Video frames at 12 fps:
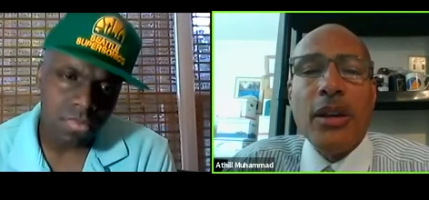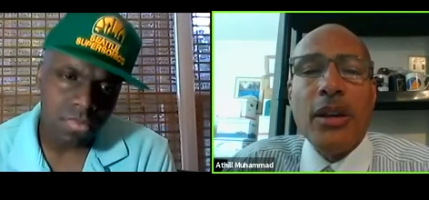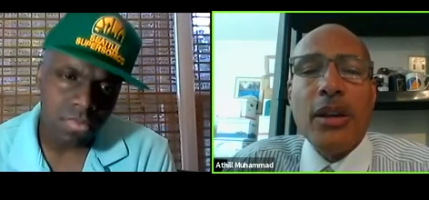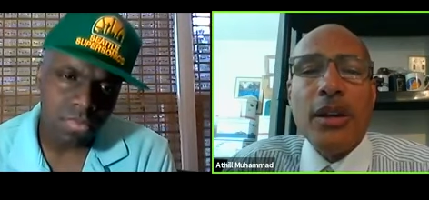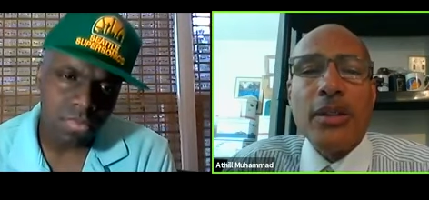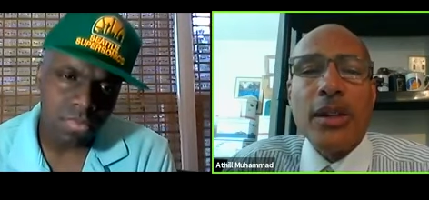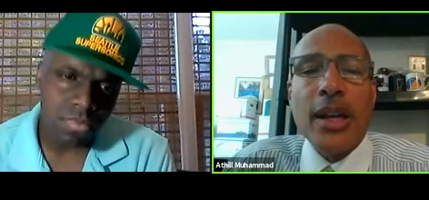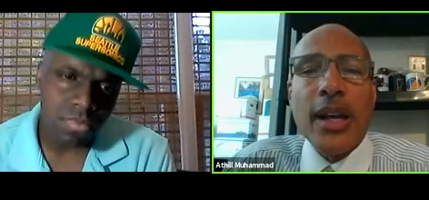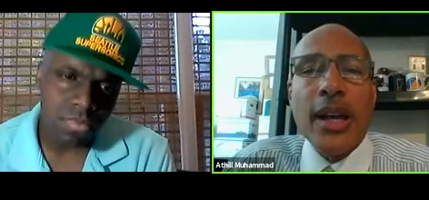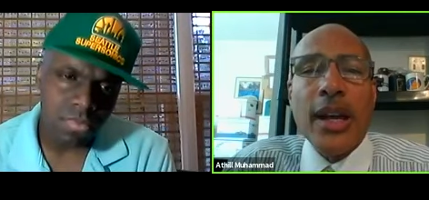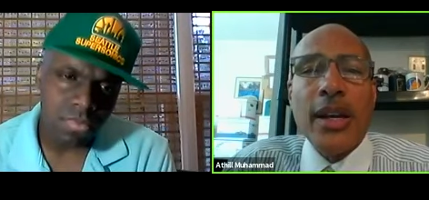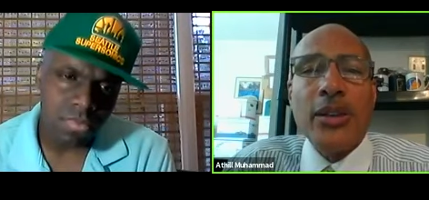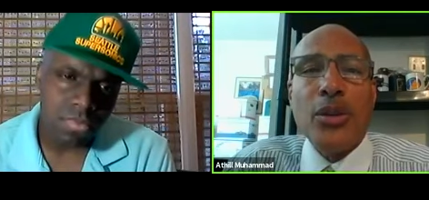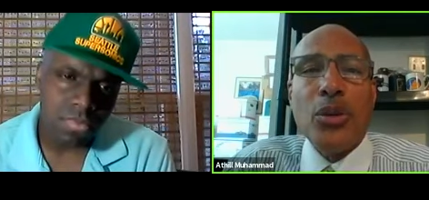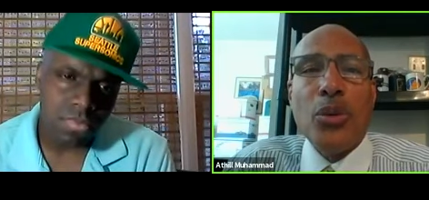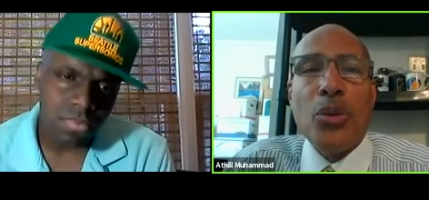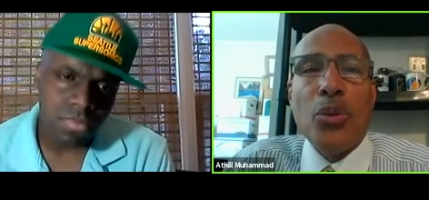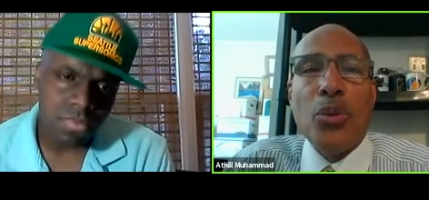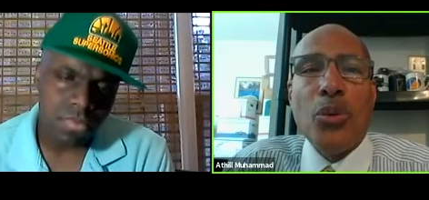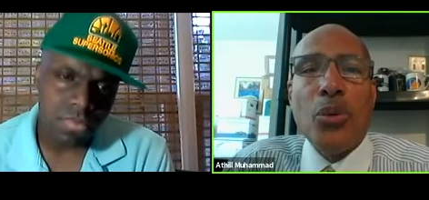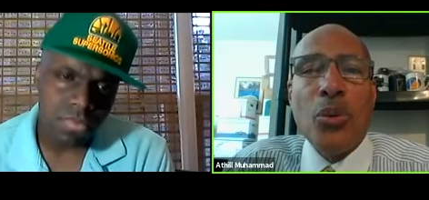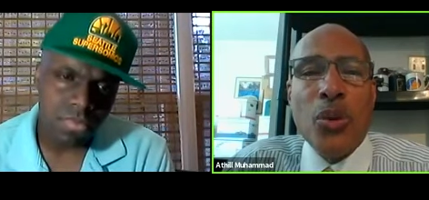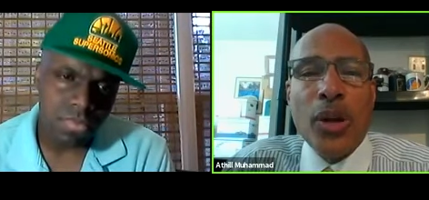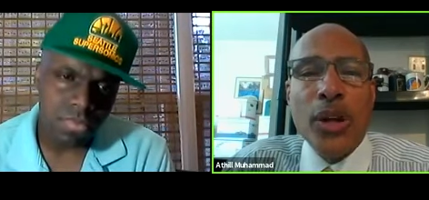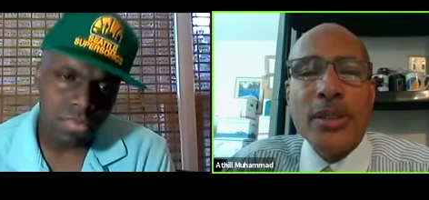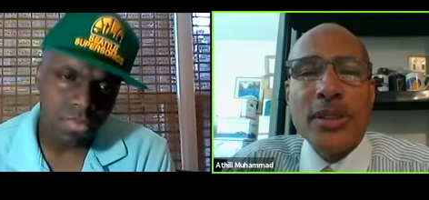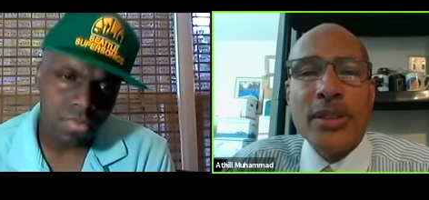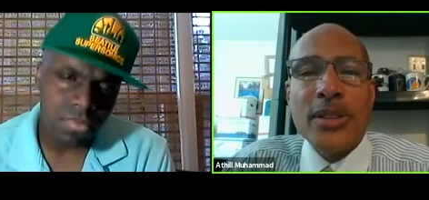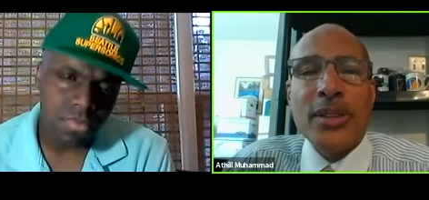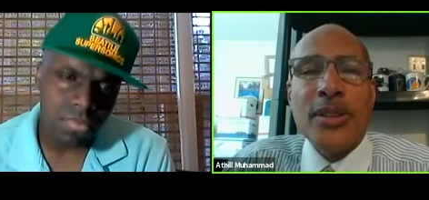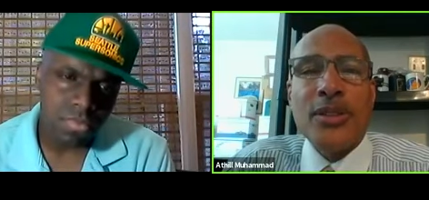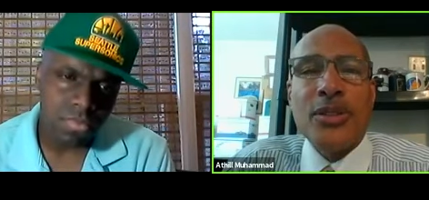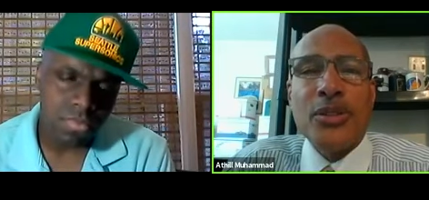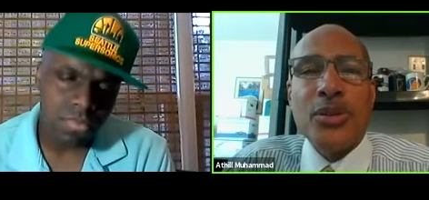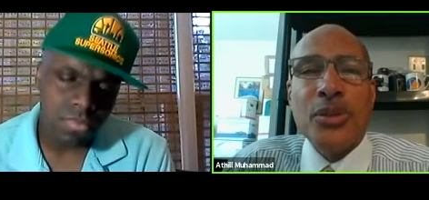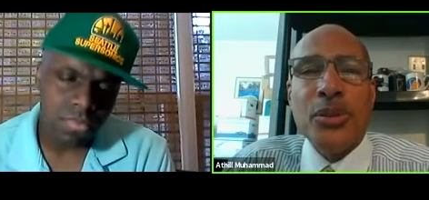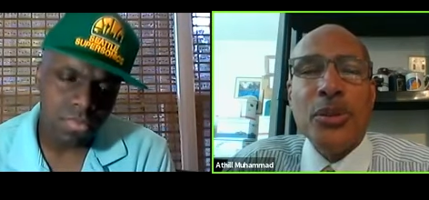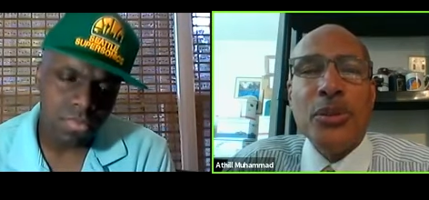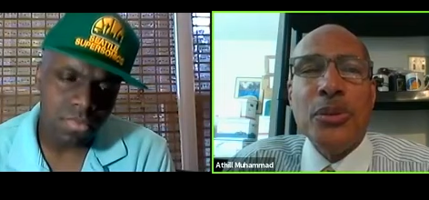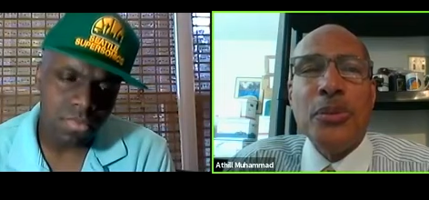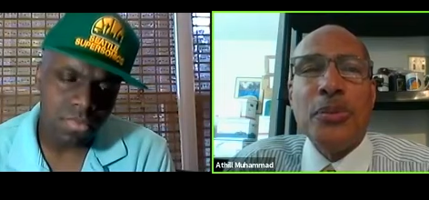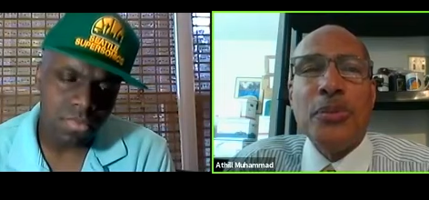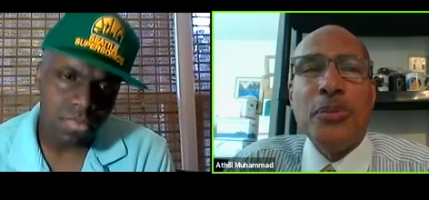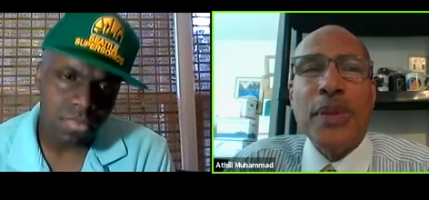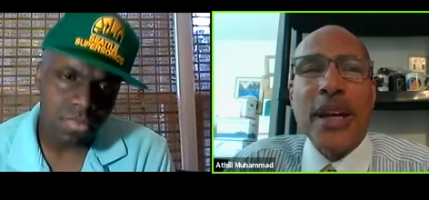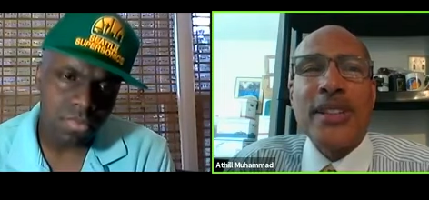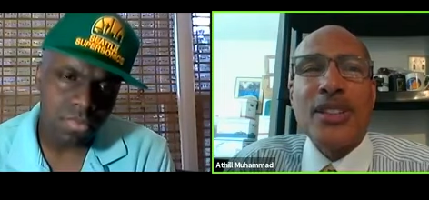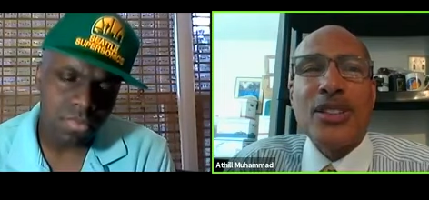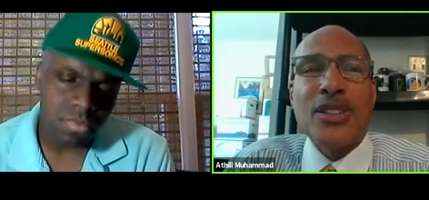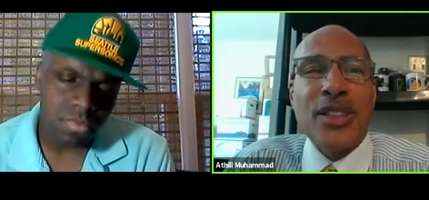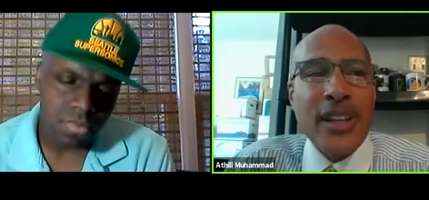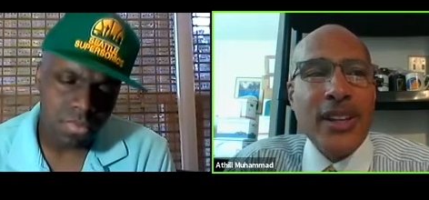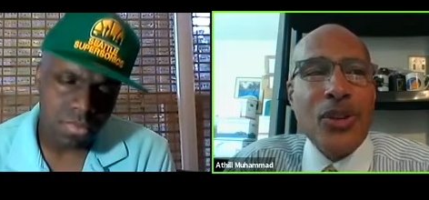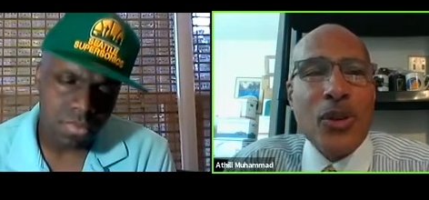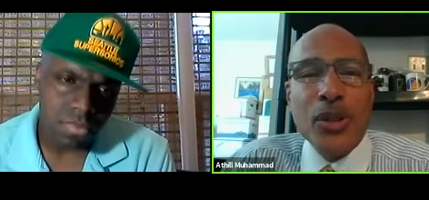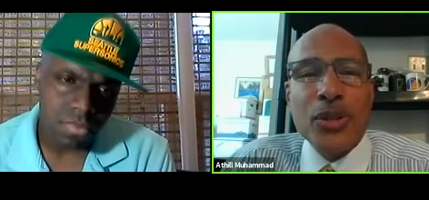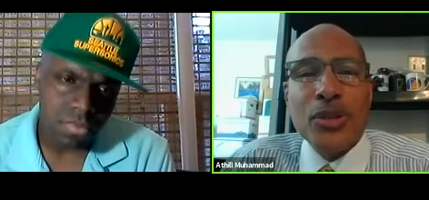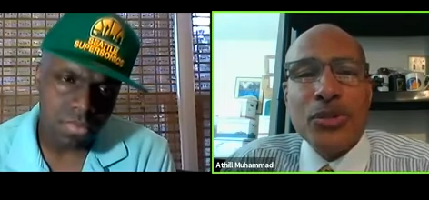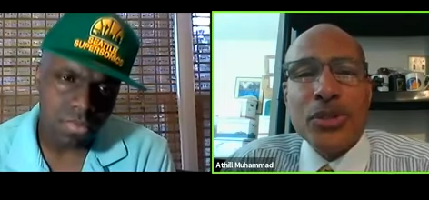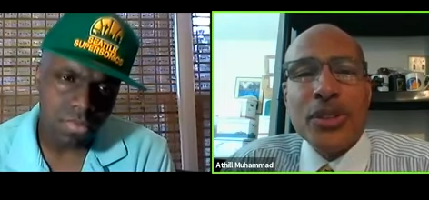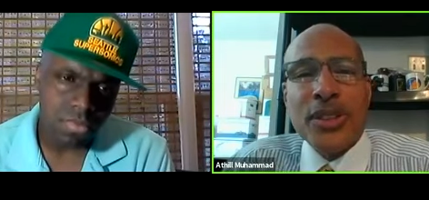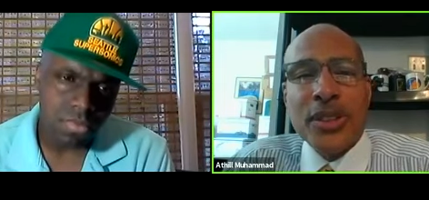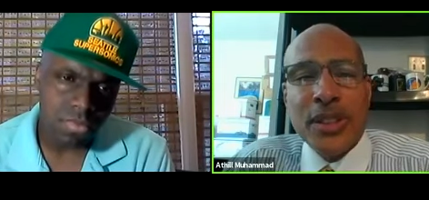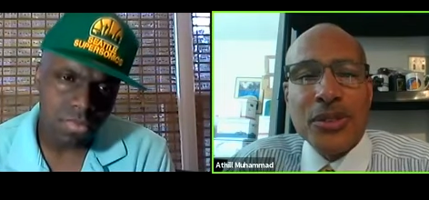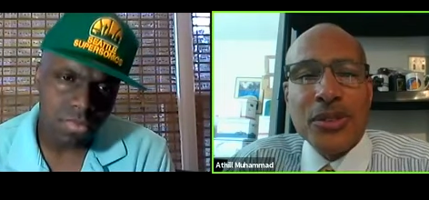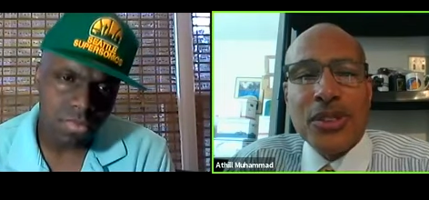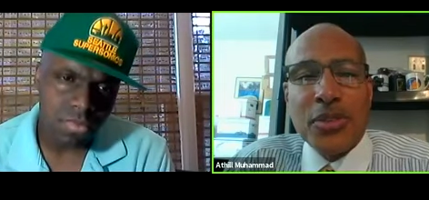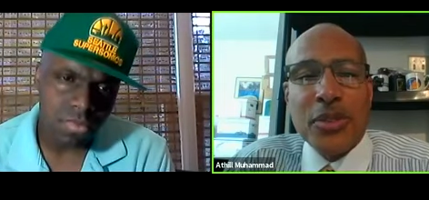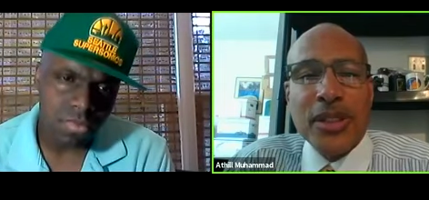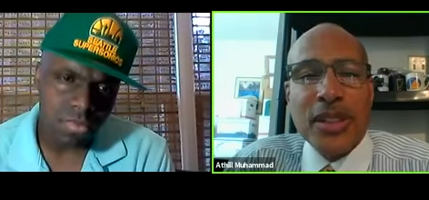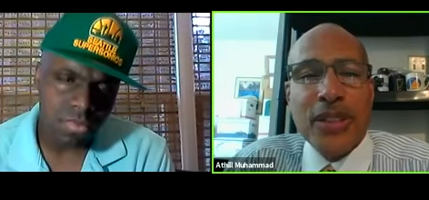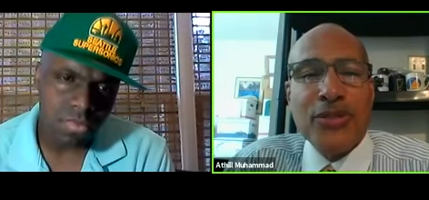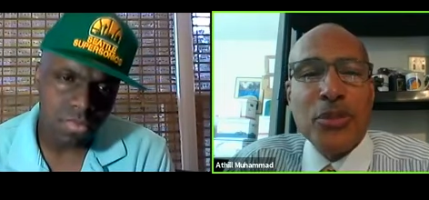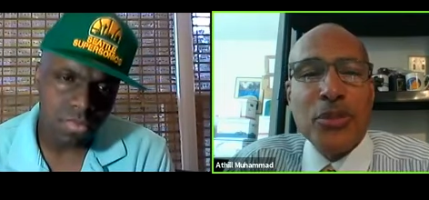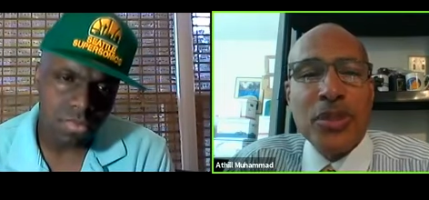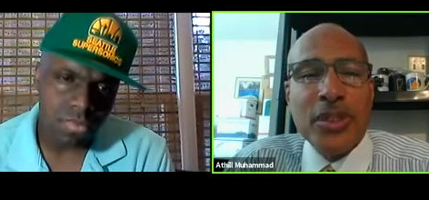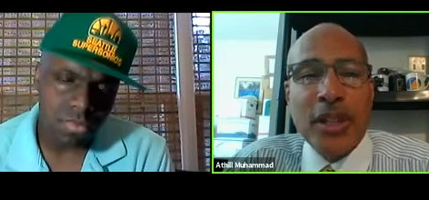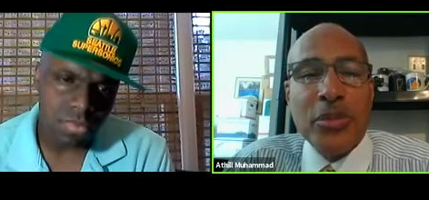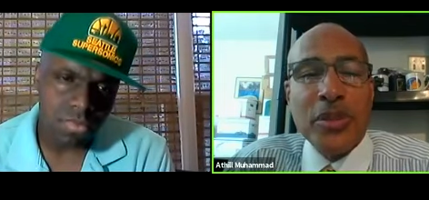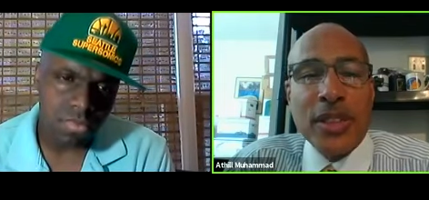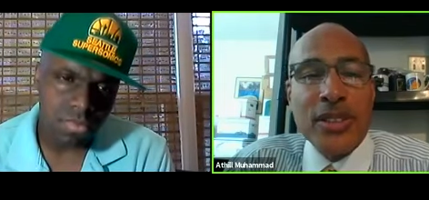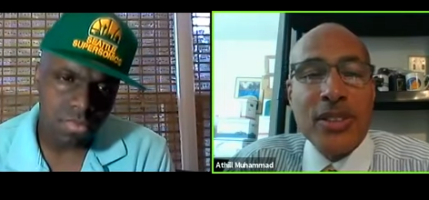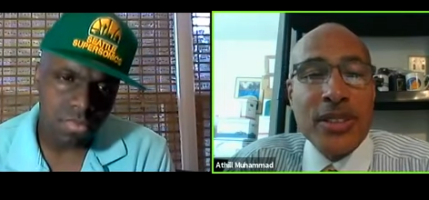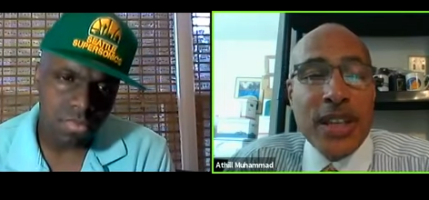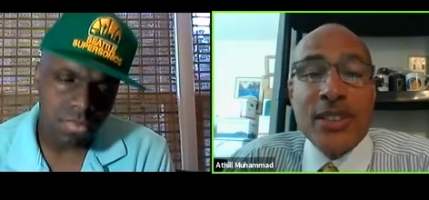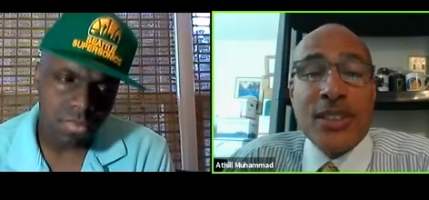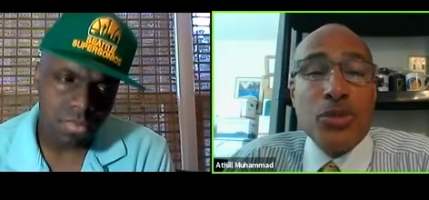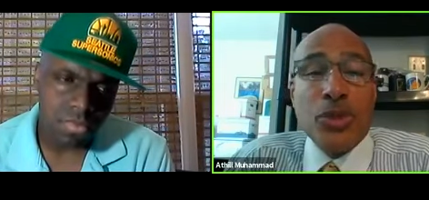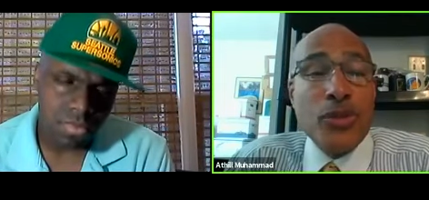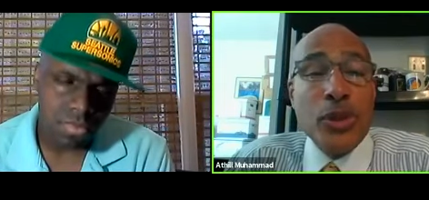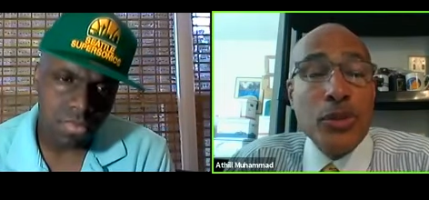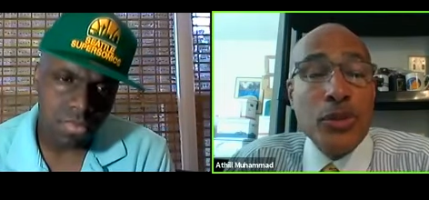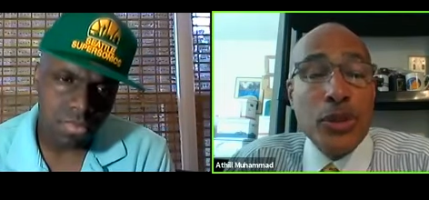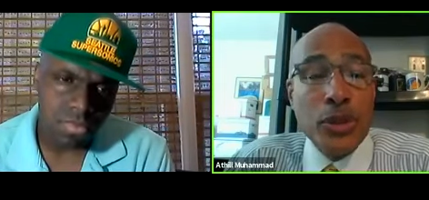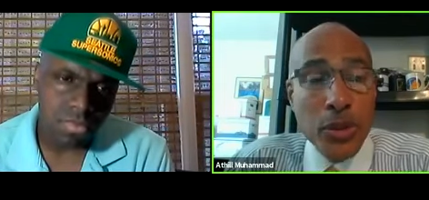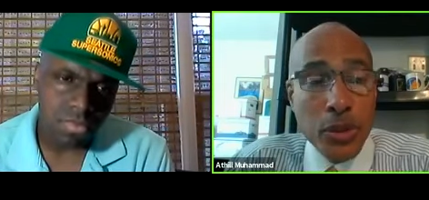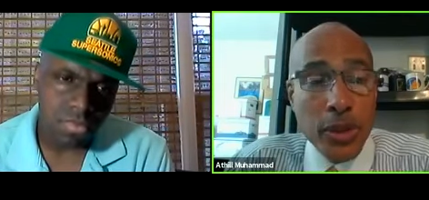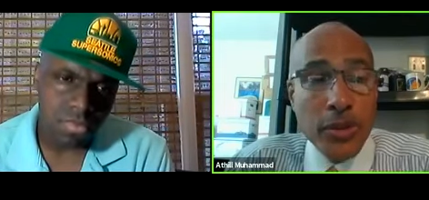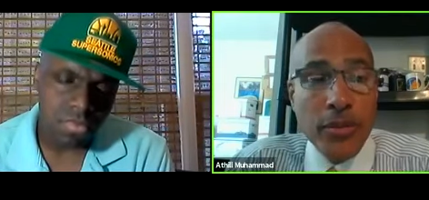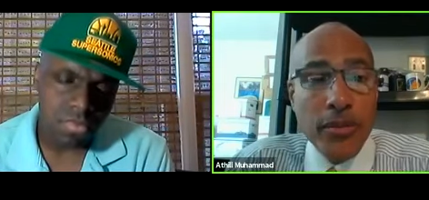Speaker 1: uh, had wanted to, I guess, take all of the receipts or something like that from the tape connection. I just refused to do it